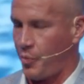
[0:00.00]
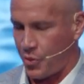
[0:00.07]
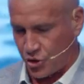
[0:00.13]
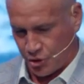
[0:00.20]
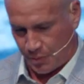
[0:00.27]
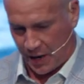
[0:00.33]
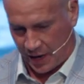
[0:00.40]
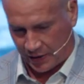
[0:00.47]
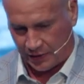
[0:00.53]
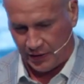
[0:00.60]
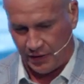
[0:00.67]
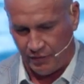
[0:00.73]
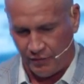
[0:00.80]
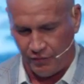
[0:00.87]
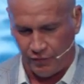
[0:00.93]

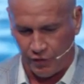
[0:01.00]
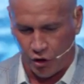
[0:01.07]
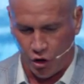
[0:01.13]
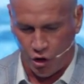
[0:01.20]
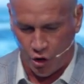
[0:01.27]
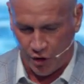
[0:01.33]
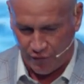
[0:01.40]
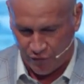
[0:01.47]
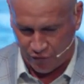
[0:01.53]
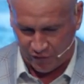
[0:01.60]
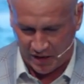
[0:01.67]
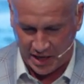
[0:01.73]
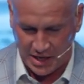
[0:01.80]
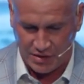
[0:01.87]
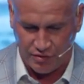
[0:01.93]
perspective on
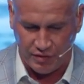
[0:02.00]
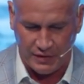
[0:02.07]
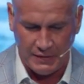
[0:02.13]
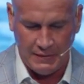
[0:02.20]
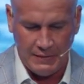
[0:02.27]
faith.